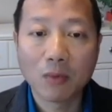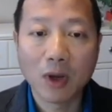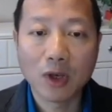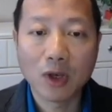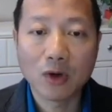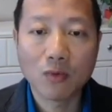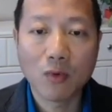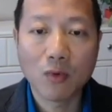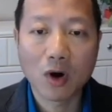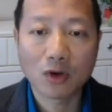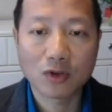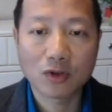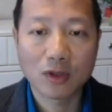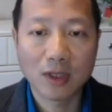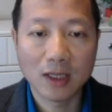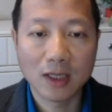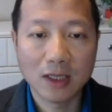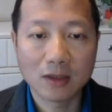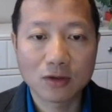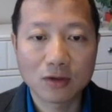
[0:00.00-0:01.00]
when you
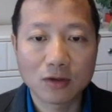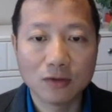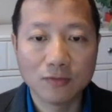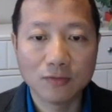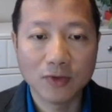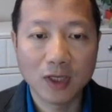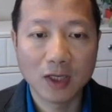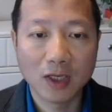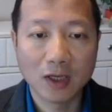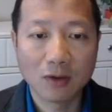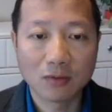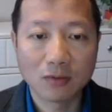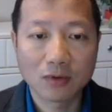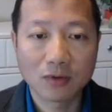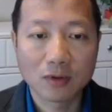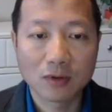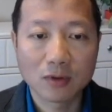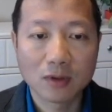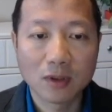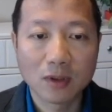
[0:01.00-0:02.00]
watch these 2
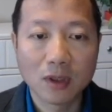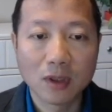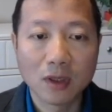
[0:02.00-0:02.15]
videos.